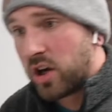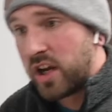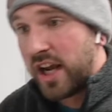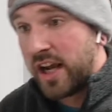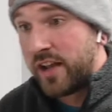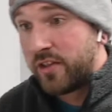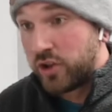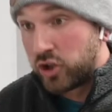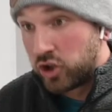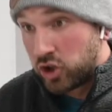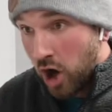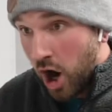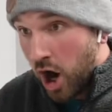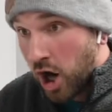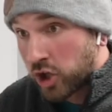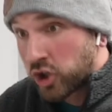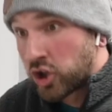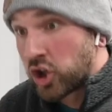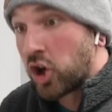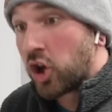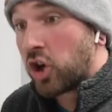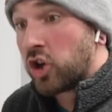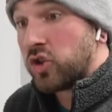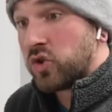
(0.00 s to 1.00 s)
and the
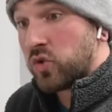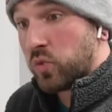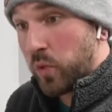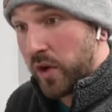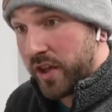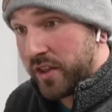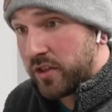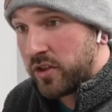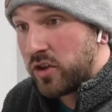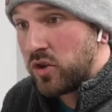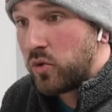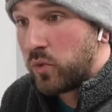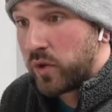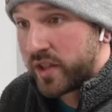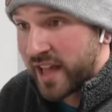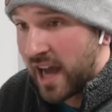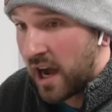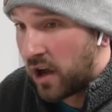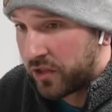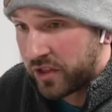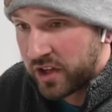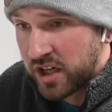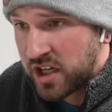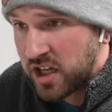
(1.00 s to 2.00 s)
dog turns with you
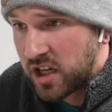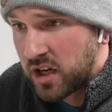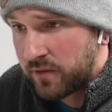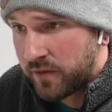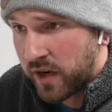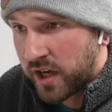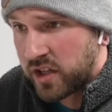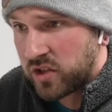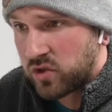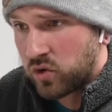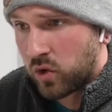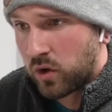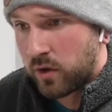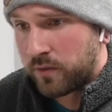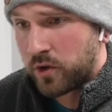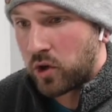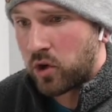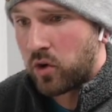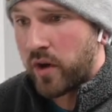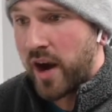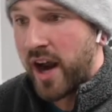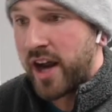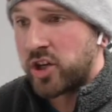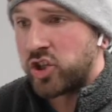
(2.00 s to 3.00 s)
without the need of any sort of
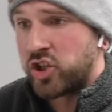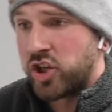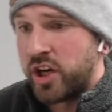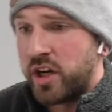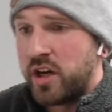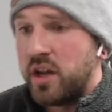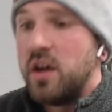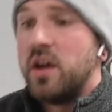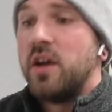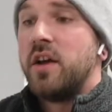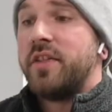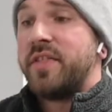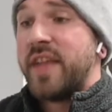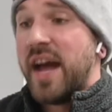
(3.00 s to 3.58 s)
correction,